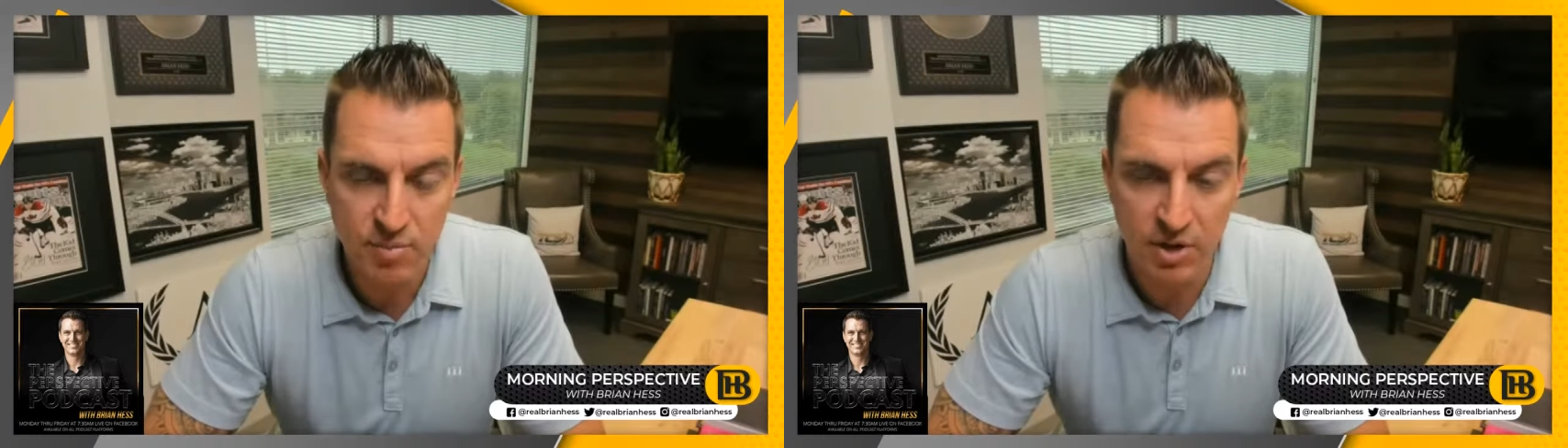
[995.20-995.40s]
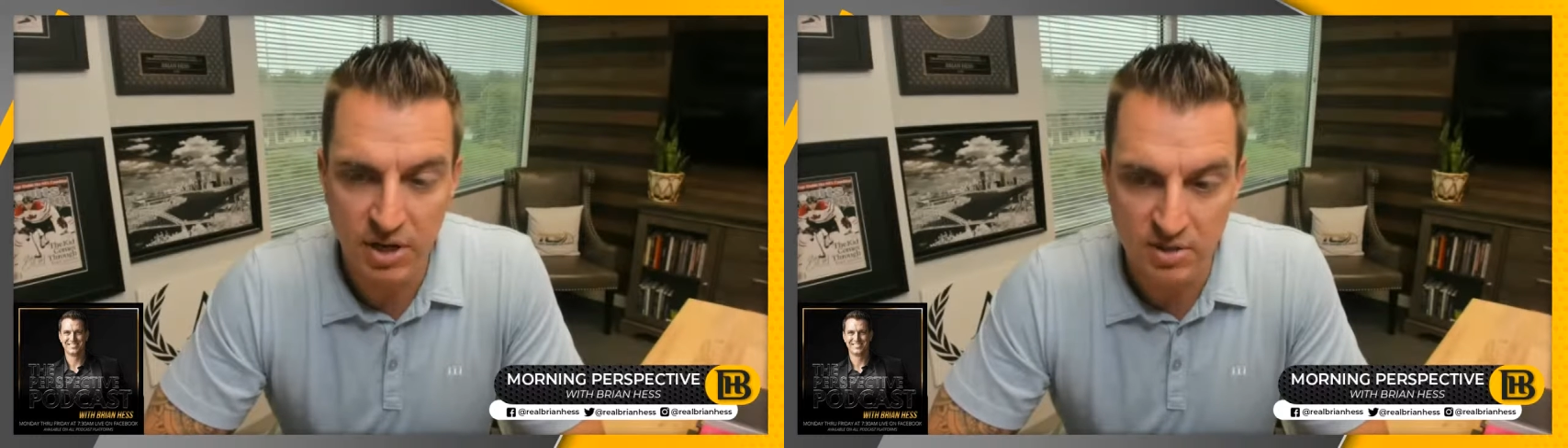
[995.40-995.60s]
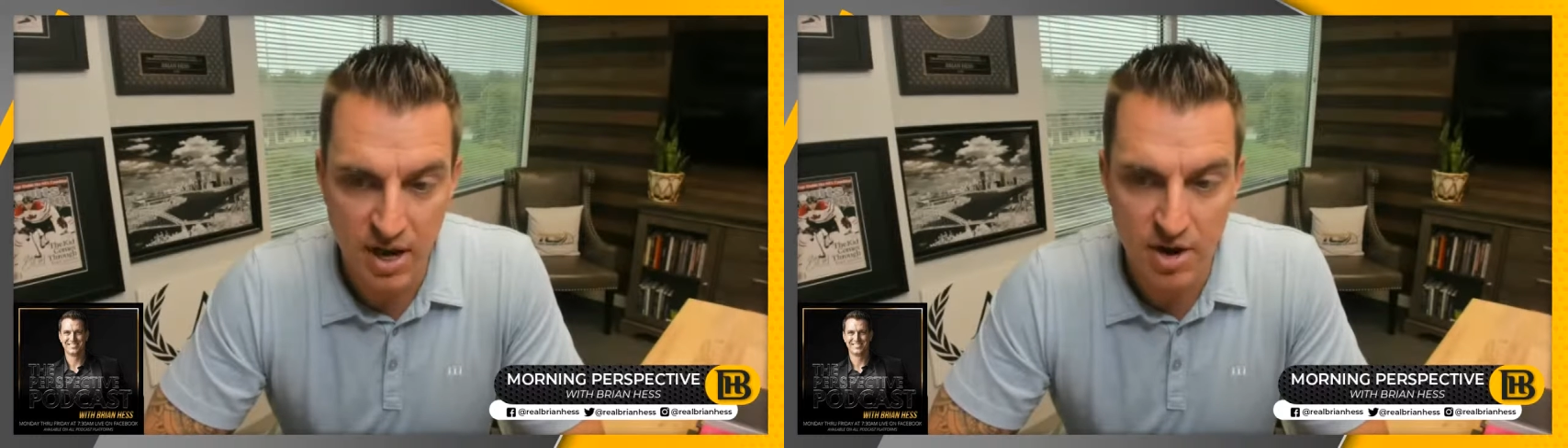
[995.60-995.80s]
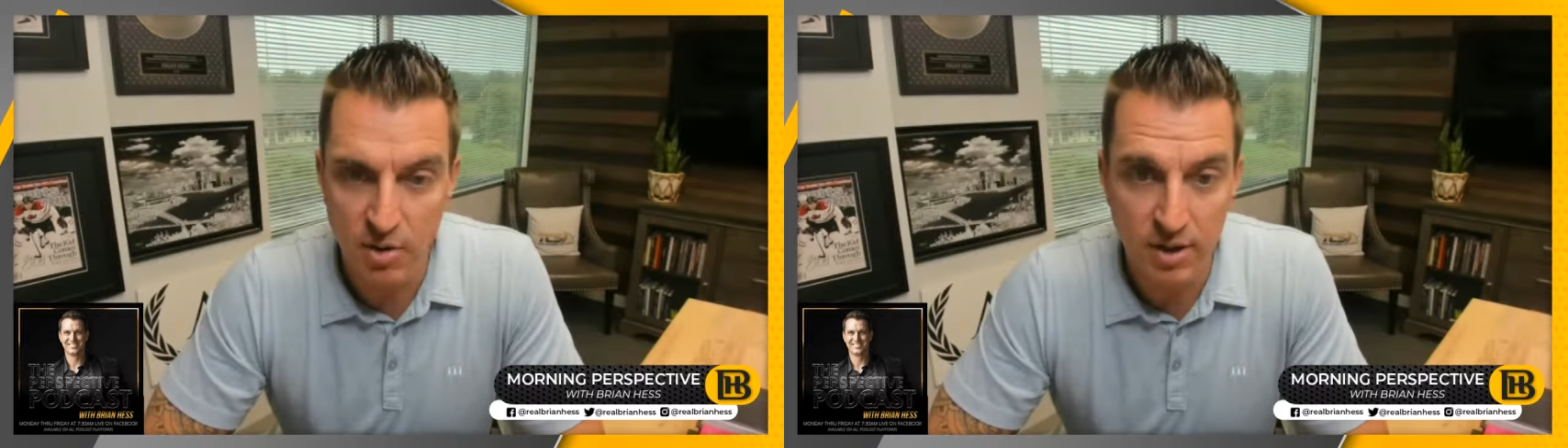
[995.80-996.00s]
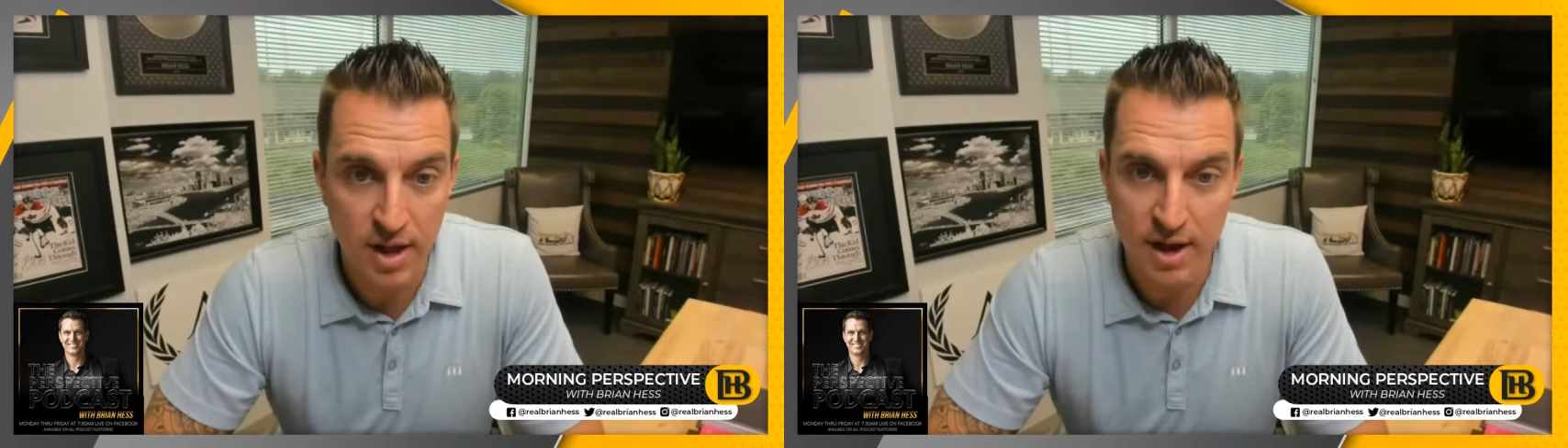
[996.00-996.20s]
Because I
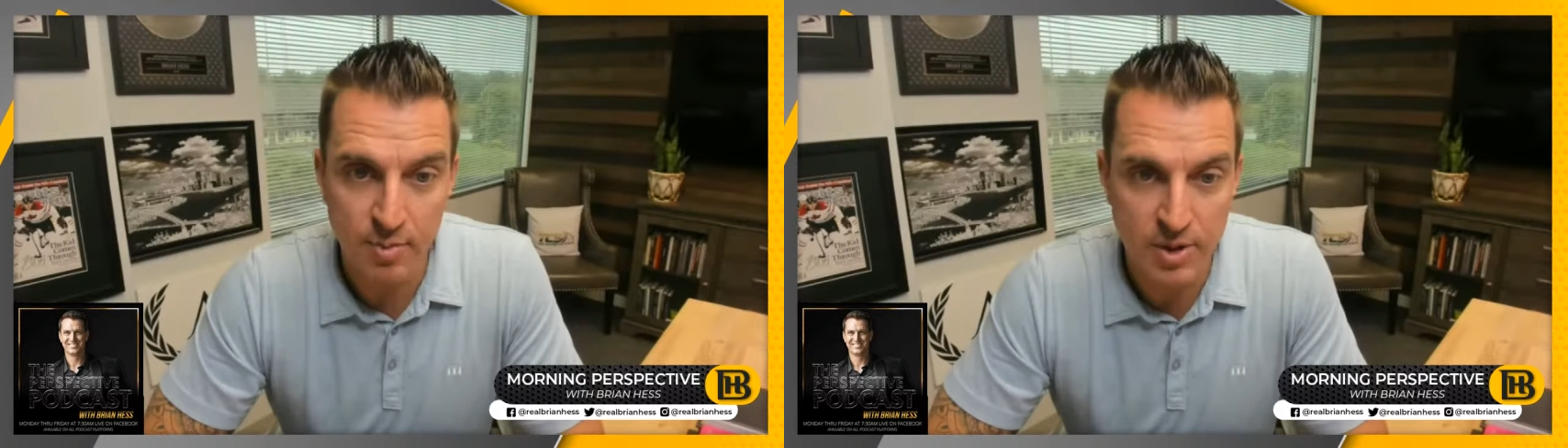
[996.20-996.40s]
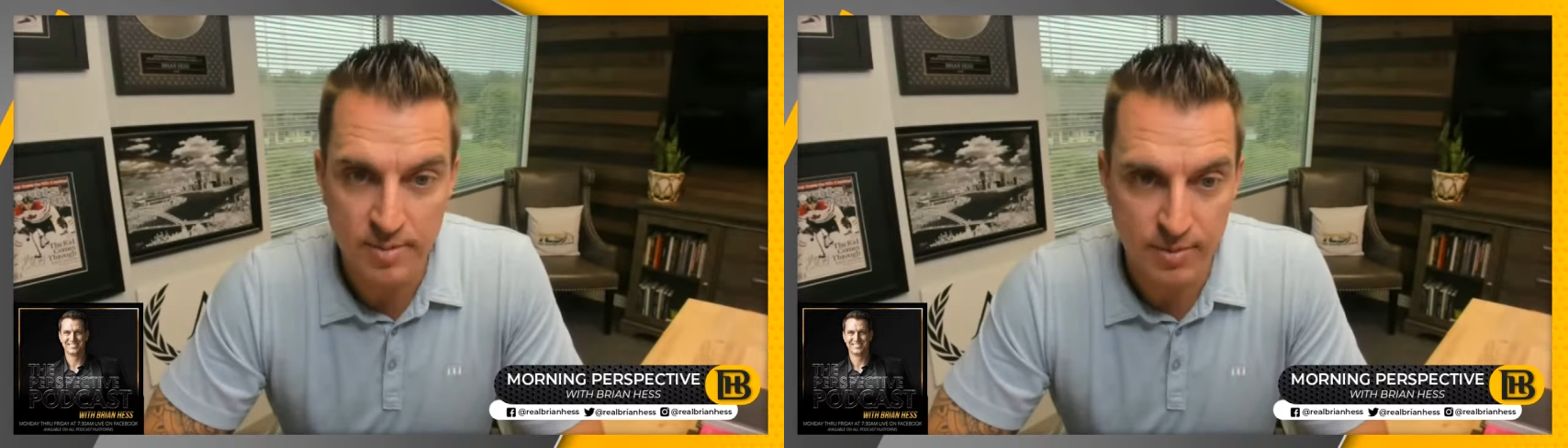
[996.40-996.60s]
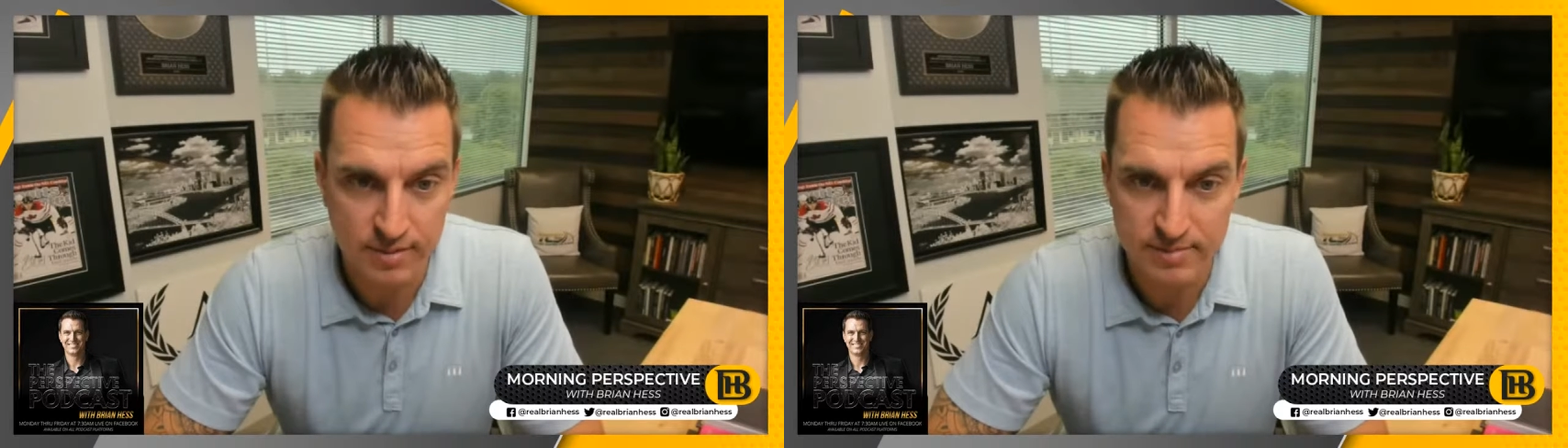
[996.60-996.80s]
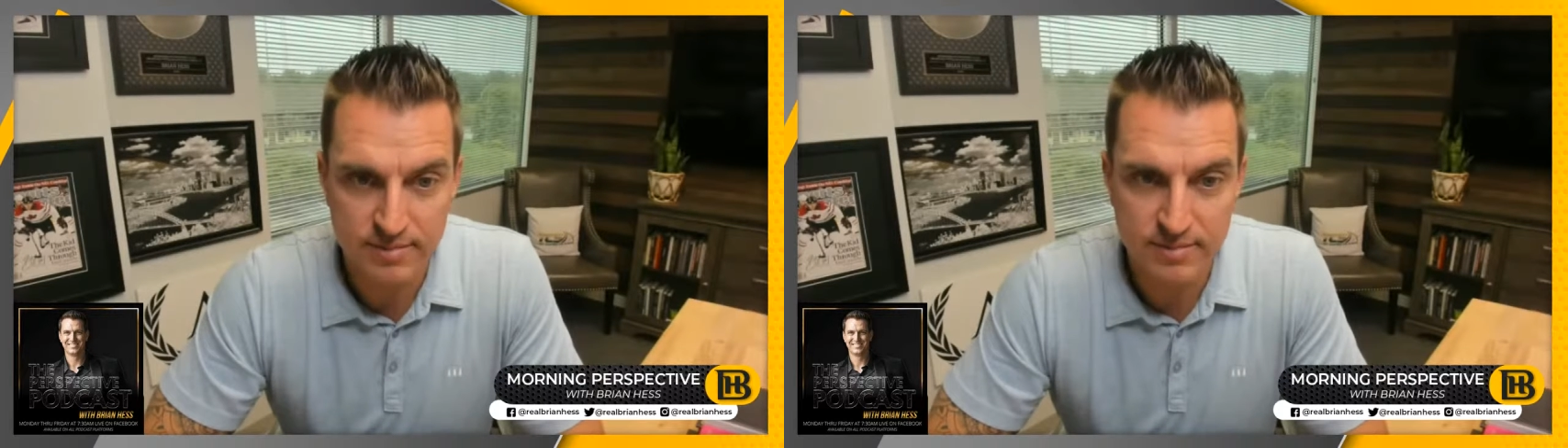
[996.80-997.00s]
know a lot of people